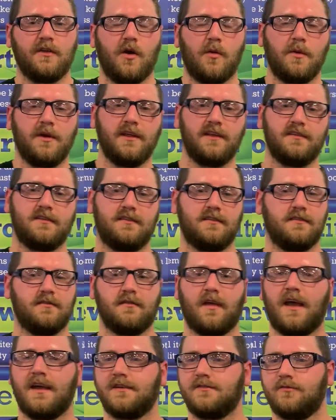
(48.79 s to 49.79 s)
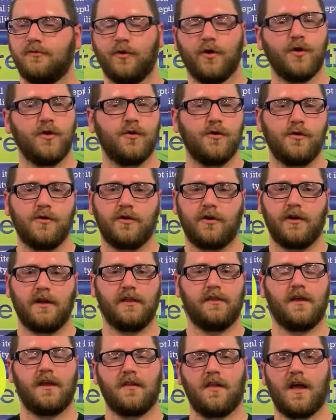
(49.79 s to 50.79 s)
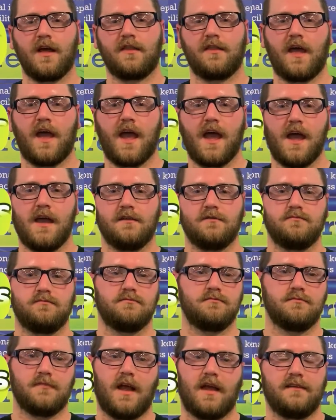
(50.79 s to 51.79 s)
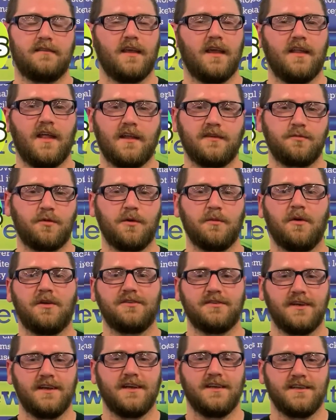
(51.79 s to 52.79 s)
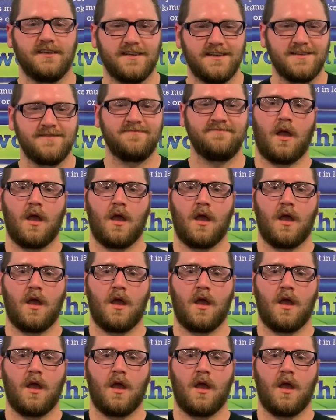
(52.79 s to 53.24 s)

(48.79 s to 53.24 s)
Nobody's like rude or anything like that. I'd say that's pretty much it.